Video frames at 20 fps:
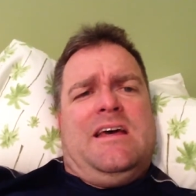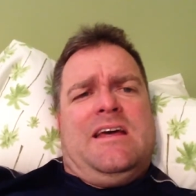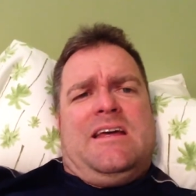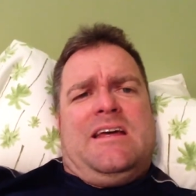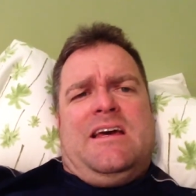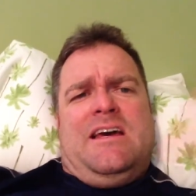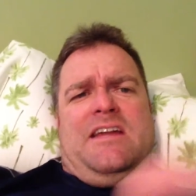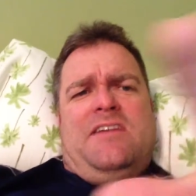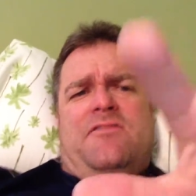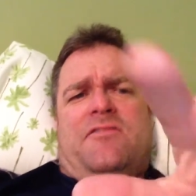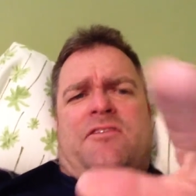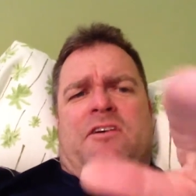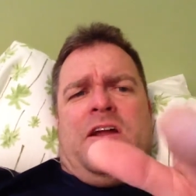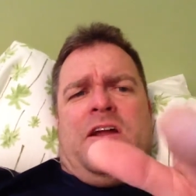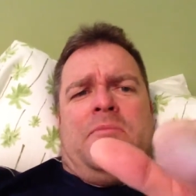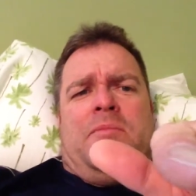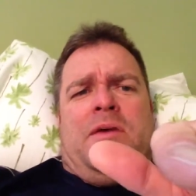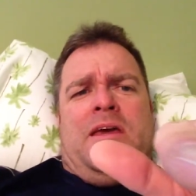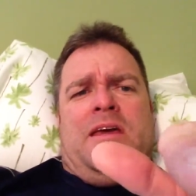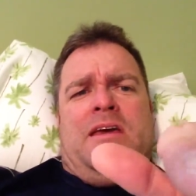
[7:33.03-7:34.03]
cut in
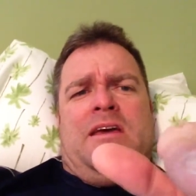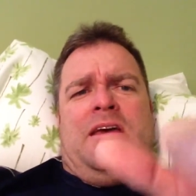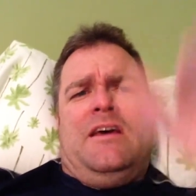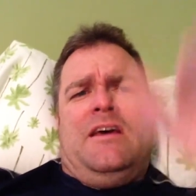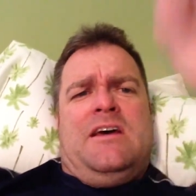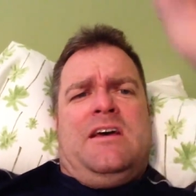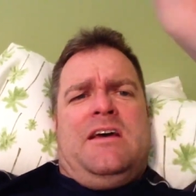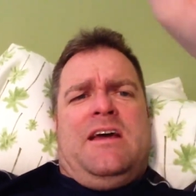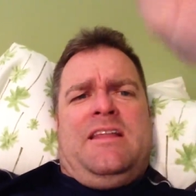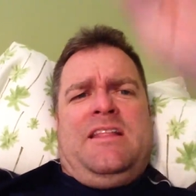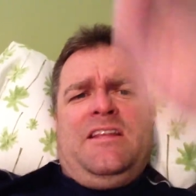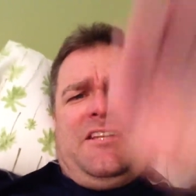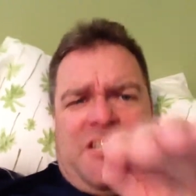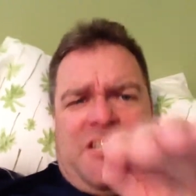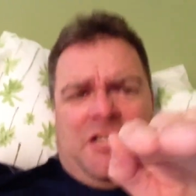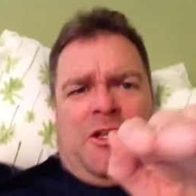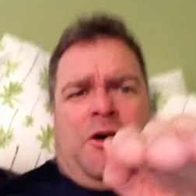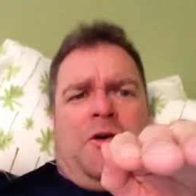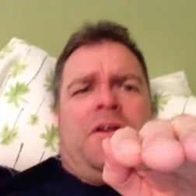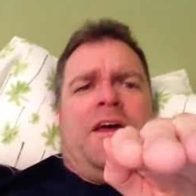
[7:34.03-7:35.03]
front of me. And then
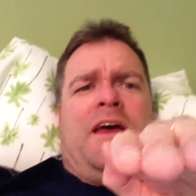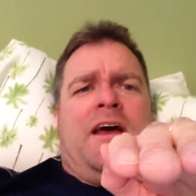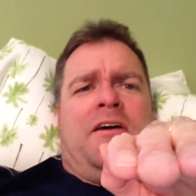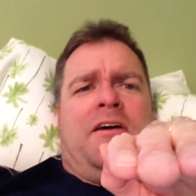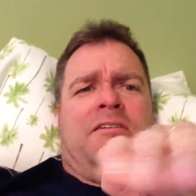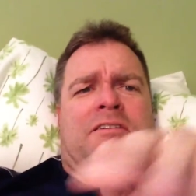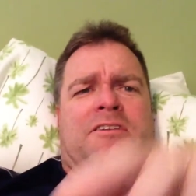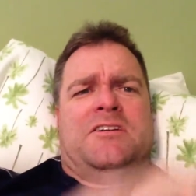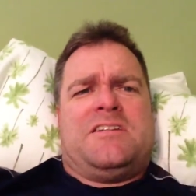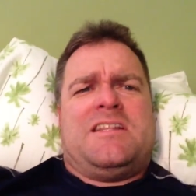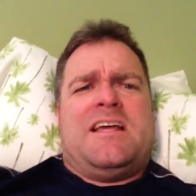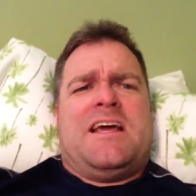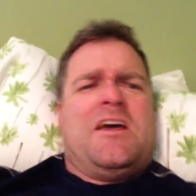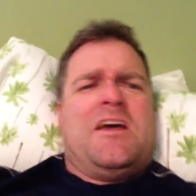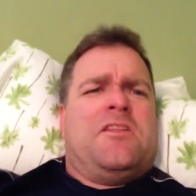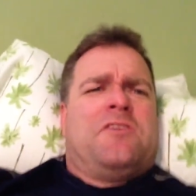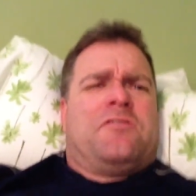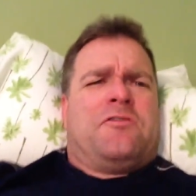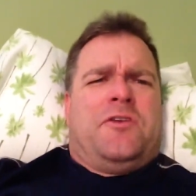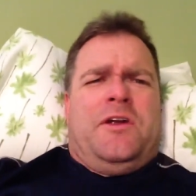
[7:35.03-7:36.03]
slow down, just like
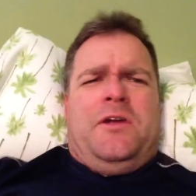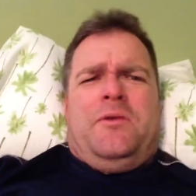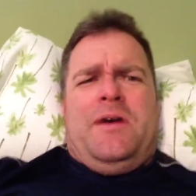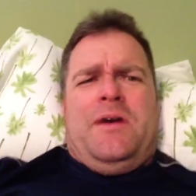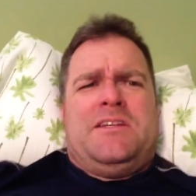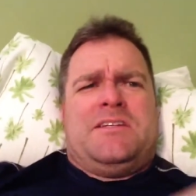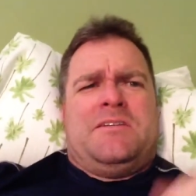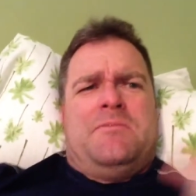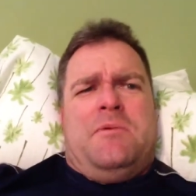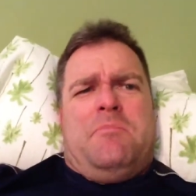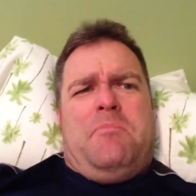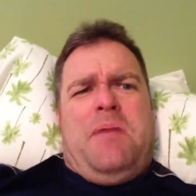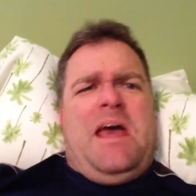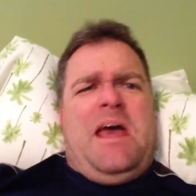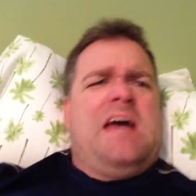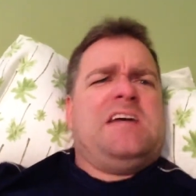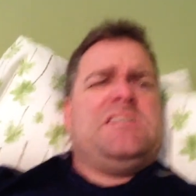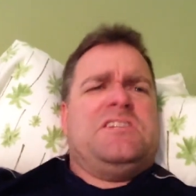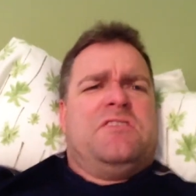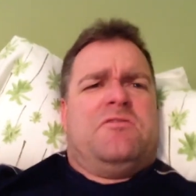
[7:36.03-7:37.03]
on the freeway. Somebody
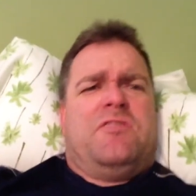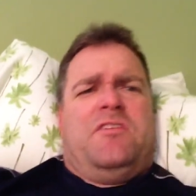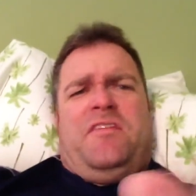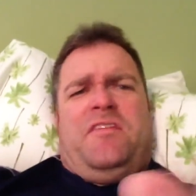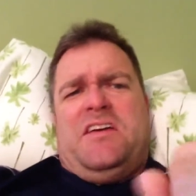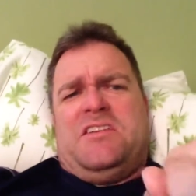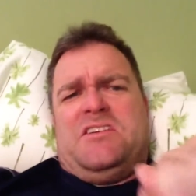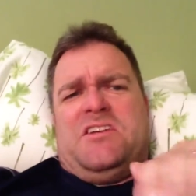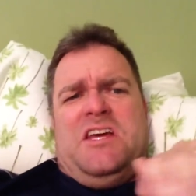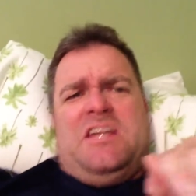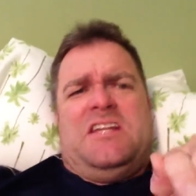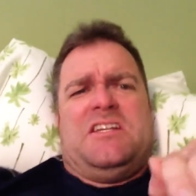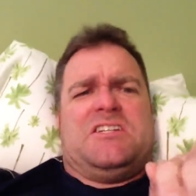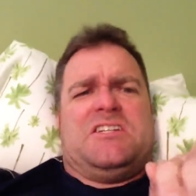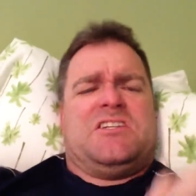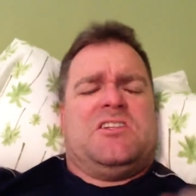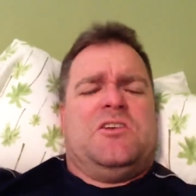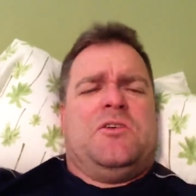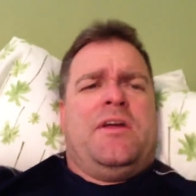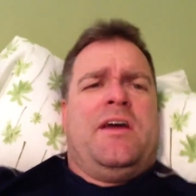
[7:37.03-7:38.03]
passes you real fast, and you
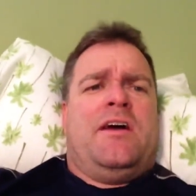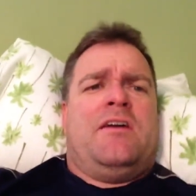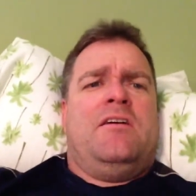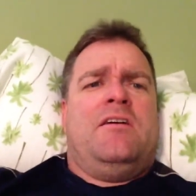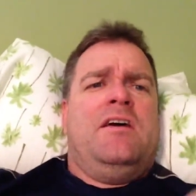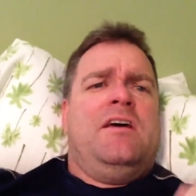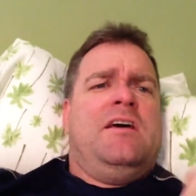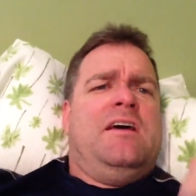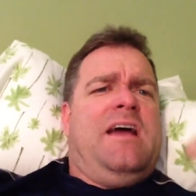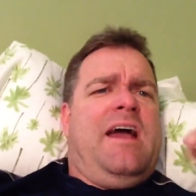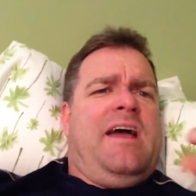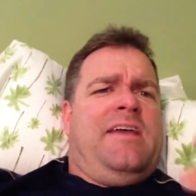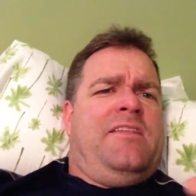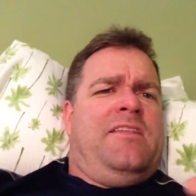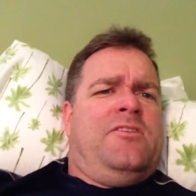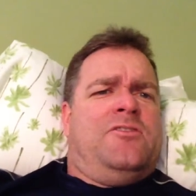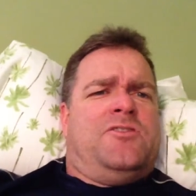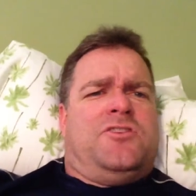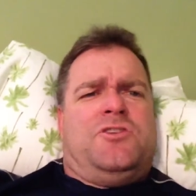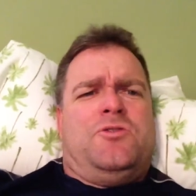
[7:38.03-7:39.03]
just slow down. And
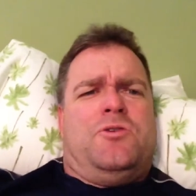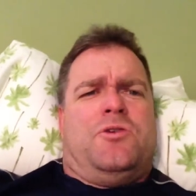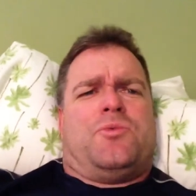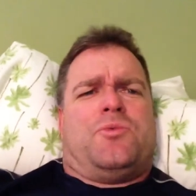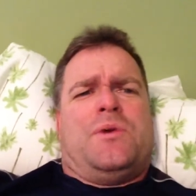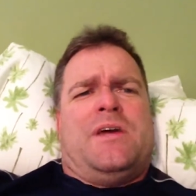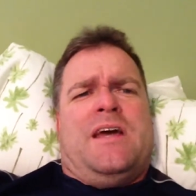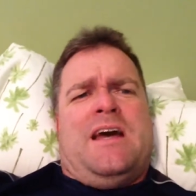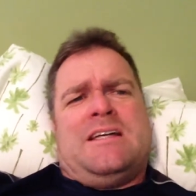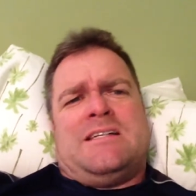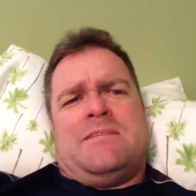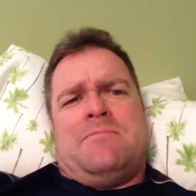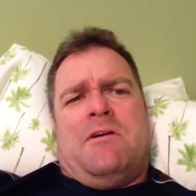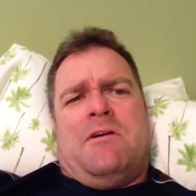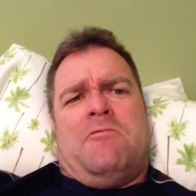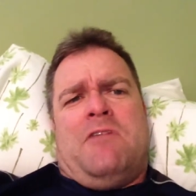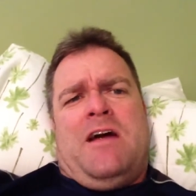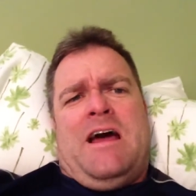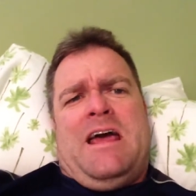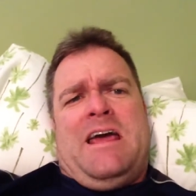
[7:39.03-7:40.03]
then there's 2 or 3 guys on
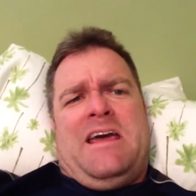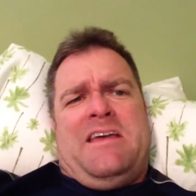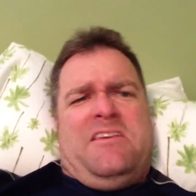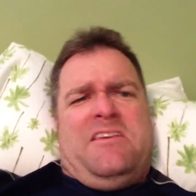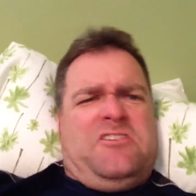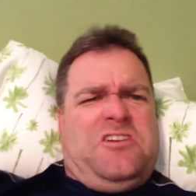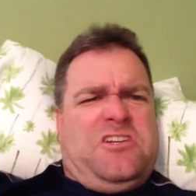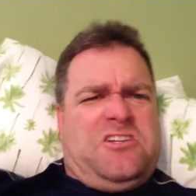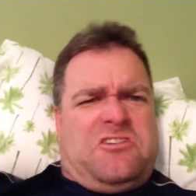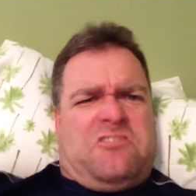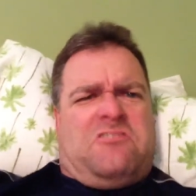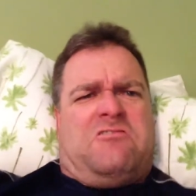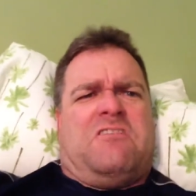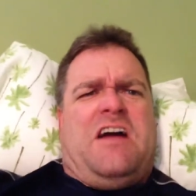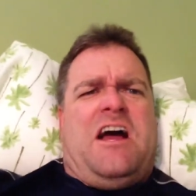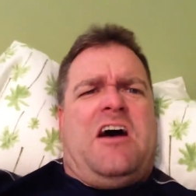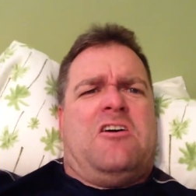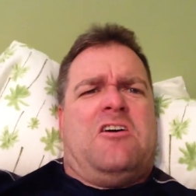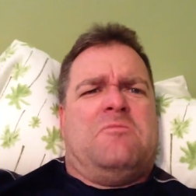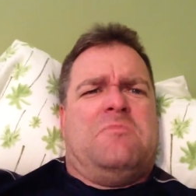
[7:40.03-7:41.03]
my right, and they're just
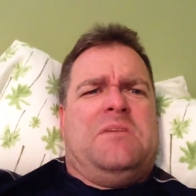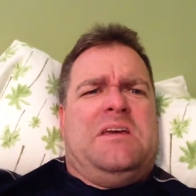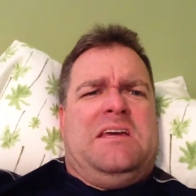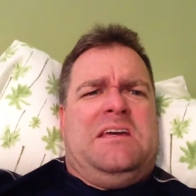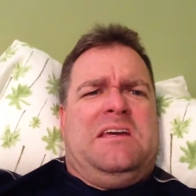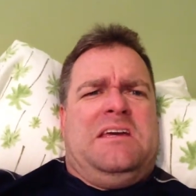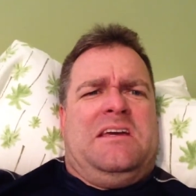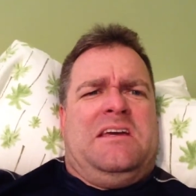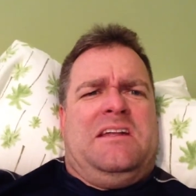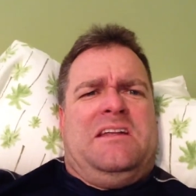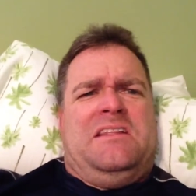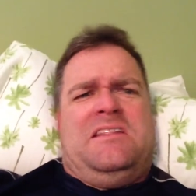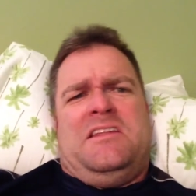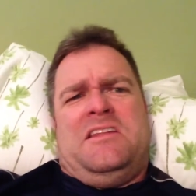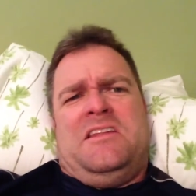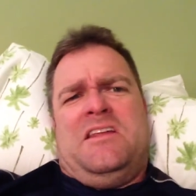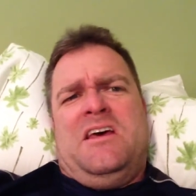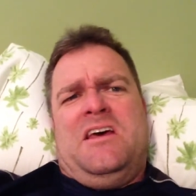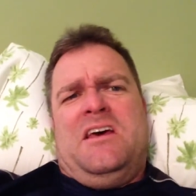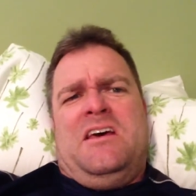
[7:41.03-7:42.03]
crowding me in. And
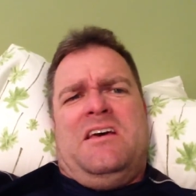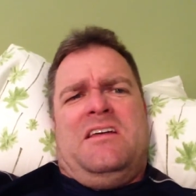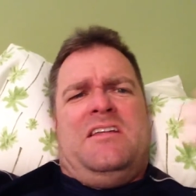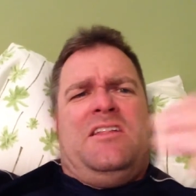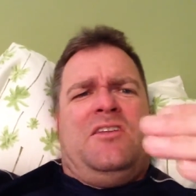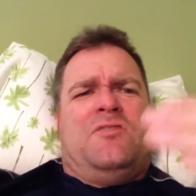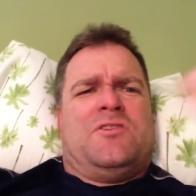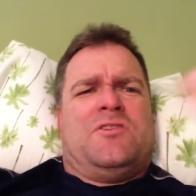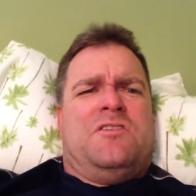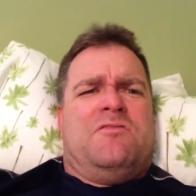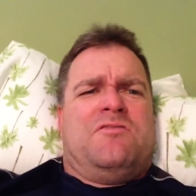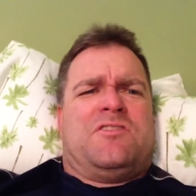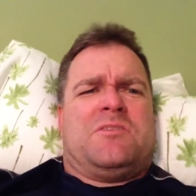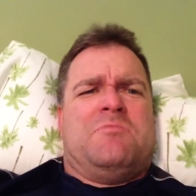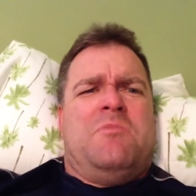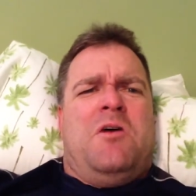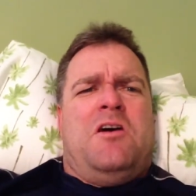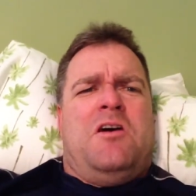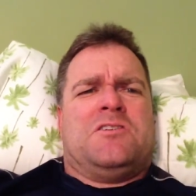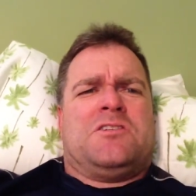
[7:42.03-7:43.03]
then there was a
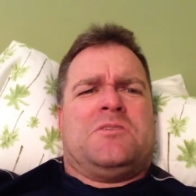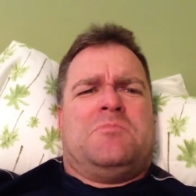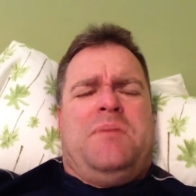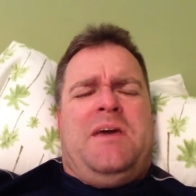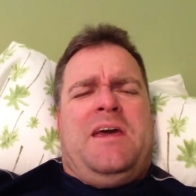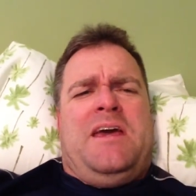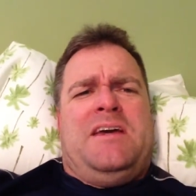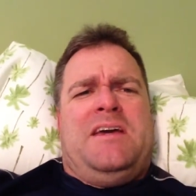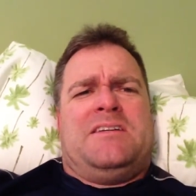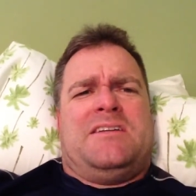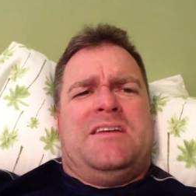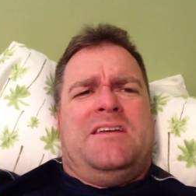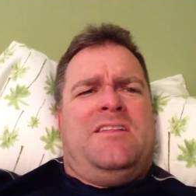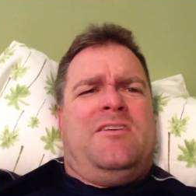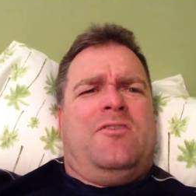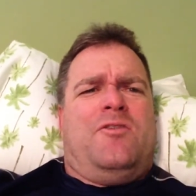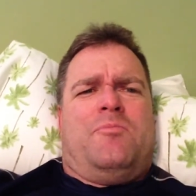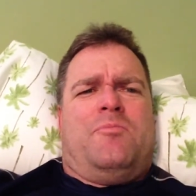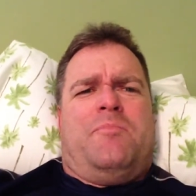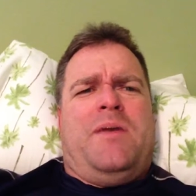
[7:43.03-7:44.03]
small space, and
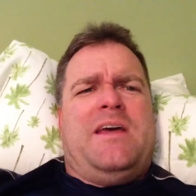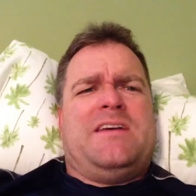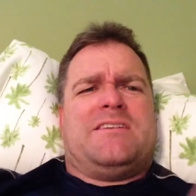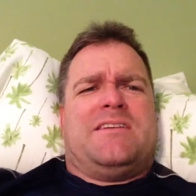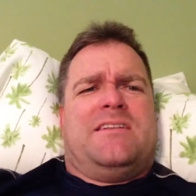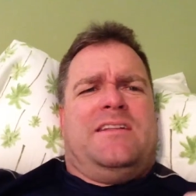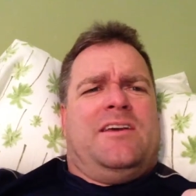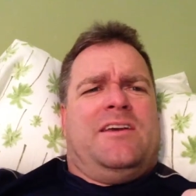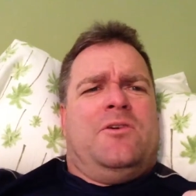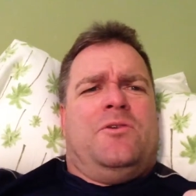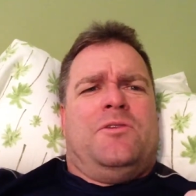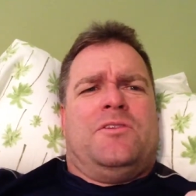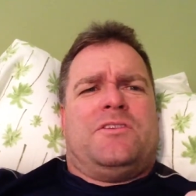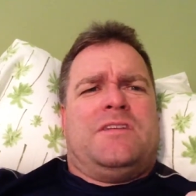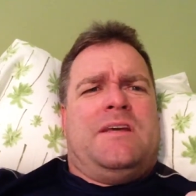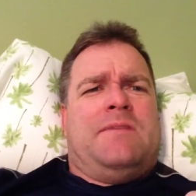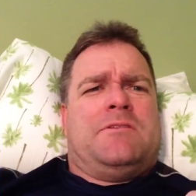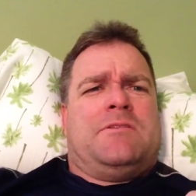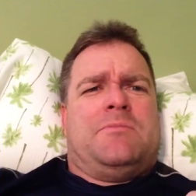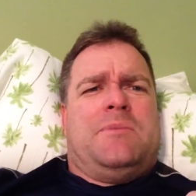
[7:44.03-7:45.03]
they were basically going the
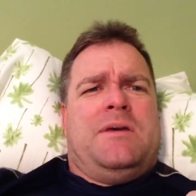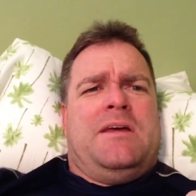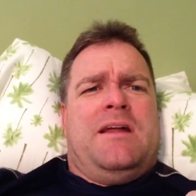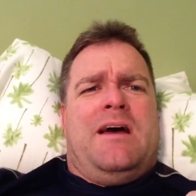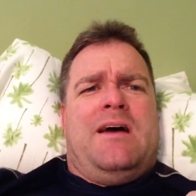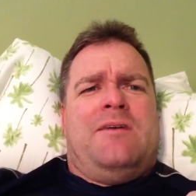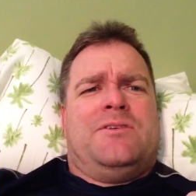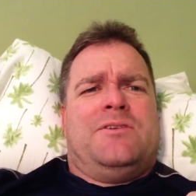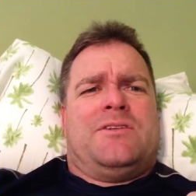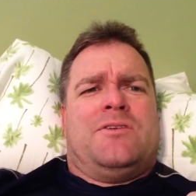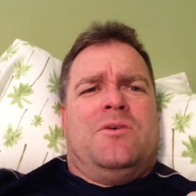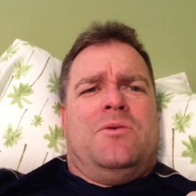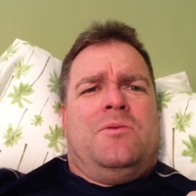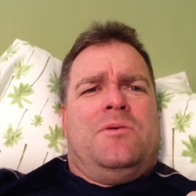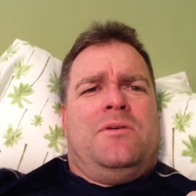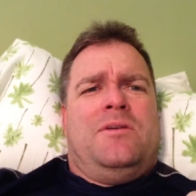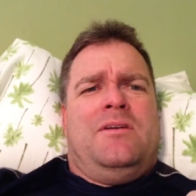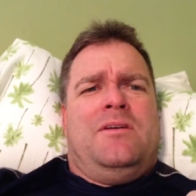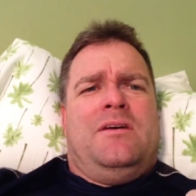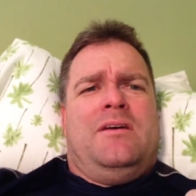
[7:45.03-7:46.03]
same speed I was
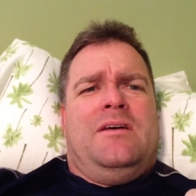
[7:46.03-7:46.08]
going.